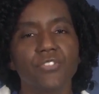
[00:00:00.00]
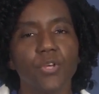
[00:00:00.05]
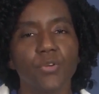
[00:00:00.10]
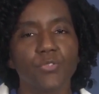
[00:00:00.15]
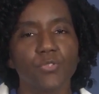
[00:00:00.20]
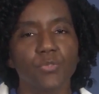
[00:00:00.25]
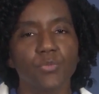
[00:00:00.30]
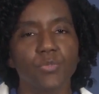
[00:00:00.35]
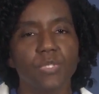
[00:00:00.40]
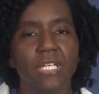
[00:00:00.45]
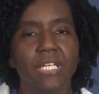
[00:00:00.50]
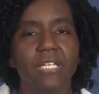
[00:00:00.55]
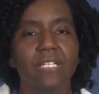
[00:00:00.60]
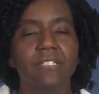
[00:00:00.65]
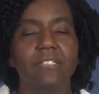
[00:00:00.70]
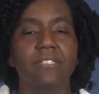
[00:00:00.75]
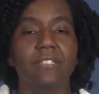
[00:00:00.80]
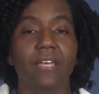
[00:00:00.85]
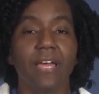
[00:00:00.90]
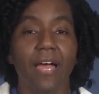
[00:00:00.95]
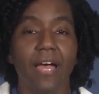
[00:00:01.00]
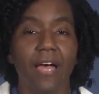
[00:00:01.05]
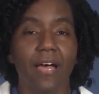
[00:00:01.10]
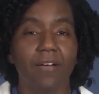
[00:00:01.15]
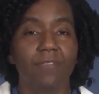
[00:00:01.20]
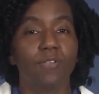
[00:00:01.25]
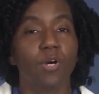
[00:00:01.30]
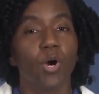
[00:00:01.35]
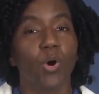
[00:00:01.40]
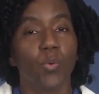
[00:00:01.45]
So you need to
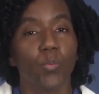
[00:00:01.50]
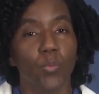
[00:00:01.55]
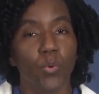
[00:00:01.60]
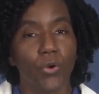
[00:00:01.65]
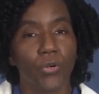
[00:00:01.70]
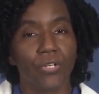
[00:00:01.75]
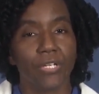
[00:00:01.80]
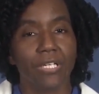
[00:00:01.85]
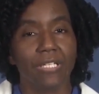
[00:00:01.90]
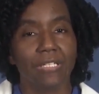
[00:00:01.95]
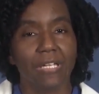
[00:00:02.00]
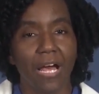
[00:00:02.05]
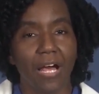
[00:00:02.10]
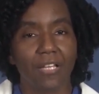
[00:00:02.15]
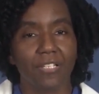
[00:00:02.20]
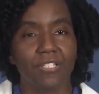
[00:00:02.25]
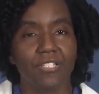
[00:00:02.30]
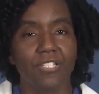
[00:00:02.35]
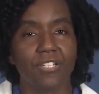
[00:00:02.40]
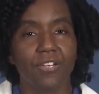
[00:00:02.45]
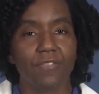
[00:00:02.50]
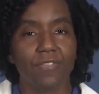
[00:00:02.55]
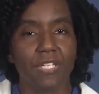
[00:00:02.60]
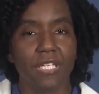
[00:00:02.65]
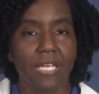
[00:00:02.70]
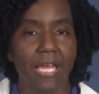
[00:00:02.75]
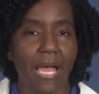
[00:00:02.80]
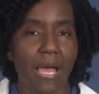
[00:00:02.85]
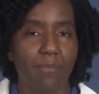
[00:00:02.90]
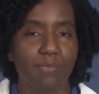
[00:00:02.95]
have a working knowledge of
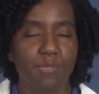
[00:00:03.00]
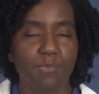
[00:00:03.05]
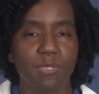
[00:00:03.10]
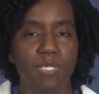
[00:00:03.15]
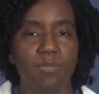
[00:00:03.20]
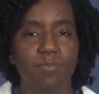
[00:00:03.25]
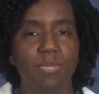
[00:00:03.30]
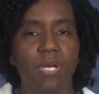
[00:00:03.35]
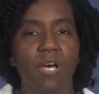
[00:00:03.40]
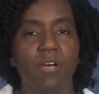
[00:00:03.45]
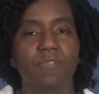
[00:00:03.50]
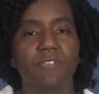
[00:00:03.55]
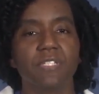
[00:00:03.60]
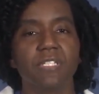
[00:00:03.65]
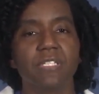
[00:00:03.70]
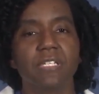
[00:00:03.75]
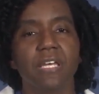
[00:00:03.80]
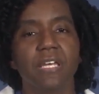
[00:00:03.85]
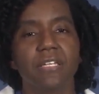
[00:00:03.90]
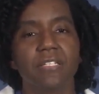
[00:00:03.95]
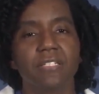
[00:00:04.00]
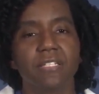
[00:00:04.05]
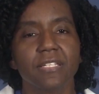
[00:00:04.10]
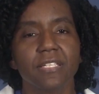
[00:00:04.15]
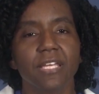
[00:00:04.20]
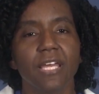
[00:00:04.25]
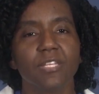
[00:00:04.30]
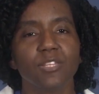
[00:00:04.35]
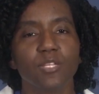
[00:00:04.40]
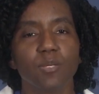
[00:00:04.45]
the abdomen and pelvis to
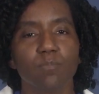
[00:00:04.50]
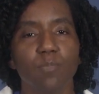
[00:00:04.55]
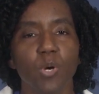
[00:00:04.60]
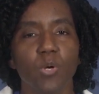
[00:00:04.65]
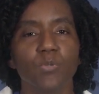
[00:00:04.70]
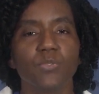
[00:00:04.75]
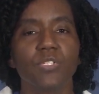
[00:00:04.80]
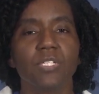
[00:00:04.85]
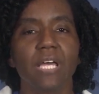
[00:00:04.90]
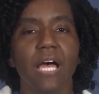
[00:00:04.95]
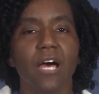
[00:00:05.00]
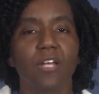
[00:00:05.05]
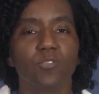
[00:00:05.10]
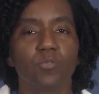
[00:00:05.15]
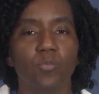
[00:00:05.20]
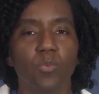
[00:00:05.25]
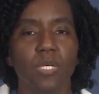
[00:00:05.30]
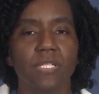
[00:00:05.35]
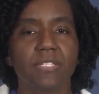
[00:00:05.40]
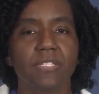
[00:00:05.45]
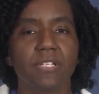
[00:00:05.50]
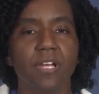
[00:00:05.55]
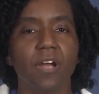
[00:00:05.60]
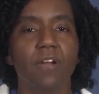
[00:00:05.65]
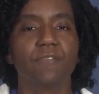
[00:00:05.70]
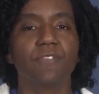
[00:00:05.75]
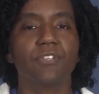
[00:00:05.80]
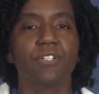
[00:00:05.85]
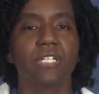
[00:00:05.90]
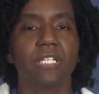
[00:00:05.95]
get the most out of what's
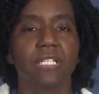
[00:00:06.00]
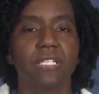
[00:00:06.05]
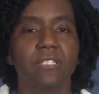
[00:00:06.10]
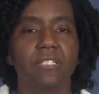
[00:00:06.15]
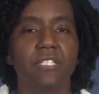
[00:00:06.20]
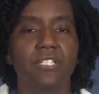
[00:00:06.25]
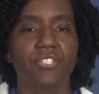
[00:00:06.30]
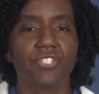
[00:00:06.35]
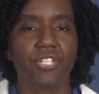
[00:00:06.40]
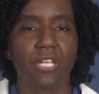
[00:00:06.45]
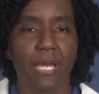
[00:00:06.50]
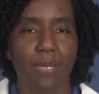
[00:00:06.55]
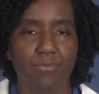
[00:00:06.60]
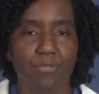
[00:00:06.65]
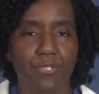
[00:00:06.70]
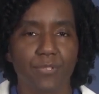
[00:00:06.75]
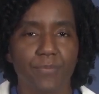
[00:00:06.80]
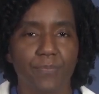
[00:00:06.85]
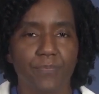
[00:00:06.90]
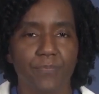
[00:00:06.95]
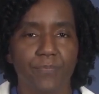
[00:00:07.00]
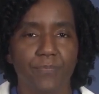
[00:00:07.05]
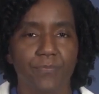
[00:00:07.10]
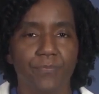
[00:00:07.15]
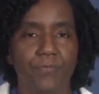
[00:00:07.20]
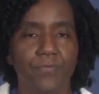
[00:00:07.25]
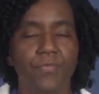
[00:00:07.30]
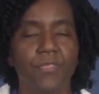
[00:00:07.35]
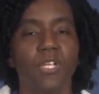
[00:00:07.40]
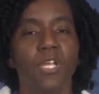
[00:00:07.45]
covered in this chapter.
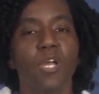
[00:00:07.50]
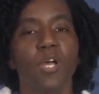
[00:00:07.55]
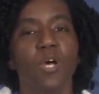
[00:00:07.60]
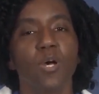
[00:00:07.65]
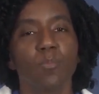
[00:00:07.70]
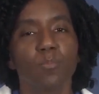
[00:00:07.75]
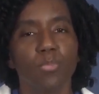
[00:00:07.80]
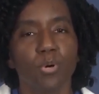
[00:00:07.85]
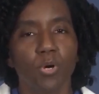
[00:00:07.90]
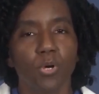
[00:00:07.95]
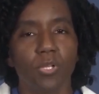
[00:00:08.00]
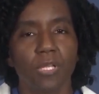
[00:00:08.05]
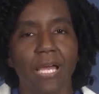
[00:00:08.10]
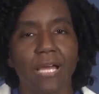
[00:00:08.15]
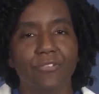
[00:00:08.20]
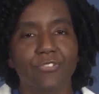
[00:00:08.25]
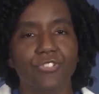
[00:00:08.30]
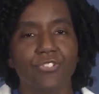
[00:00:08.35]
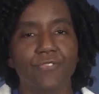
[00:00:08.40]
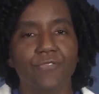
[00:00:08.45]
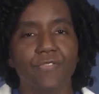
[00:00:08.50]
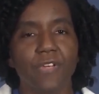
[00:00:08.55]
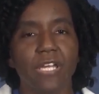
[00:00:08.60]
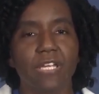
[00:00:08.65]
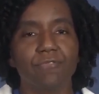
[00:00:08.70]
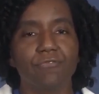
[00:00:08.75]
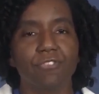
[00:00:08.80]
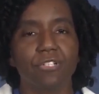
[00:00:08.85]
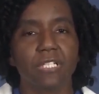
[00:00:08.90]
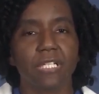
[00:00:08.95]
Pull out your
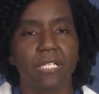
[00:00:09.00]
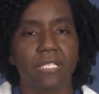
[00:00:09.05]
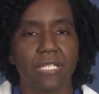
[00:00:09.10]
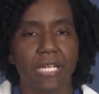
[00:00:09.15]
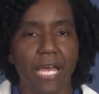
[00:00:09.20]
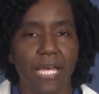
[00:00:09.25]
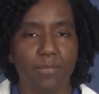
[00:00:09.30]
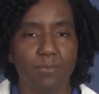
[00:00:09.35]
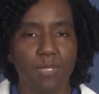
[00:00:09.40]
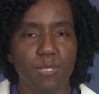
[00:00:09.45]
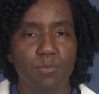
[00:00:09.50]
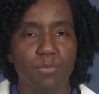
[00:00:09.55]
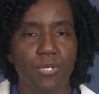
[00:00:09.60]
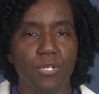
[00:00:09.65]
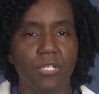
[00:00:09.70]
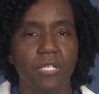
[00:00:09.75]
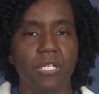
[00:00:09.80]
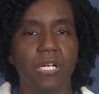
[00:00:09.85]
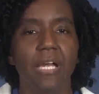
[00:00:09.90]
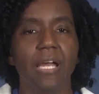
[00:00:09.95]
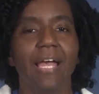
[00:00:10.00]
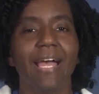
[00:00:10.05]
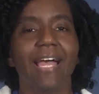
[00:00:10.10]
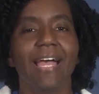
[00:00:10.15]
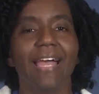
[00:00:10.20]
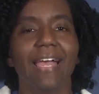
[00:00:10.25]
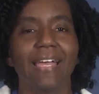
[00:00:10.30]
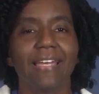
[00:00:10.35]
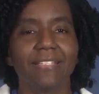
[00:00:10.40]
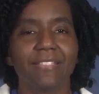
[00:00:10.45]
favorite anatomy book
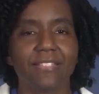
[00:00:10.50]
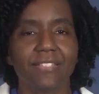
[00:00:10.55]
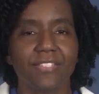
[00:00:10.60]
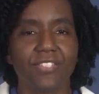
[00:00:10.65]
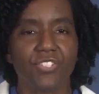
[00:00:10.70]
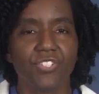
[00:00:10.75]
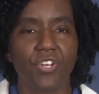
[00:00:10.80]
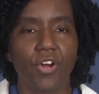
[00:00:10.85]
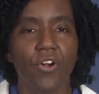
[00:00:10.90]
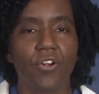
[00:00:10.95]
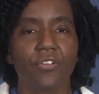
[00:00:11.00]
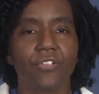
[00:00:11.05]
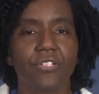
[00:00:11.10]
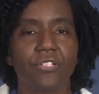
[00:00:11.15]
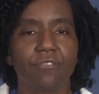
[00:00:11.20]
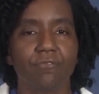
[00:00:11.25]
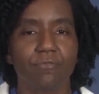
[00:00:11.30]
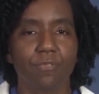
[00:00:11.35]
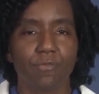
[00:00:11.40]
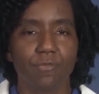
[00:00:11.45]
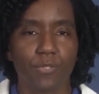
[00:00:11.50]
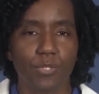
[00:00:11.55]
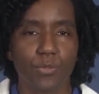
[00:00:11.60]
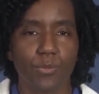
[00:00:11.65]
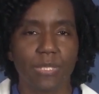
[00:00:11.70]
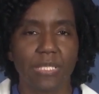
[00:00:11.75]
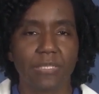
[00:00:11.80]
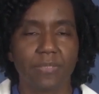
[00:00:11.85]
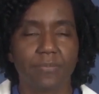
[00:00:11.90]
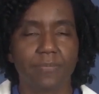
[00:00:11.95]
and start
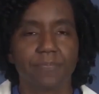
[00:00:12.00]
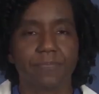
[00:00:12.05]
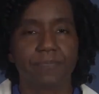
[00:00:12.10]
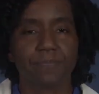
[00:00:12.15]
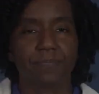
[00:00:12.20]
reviewing.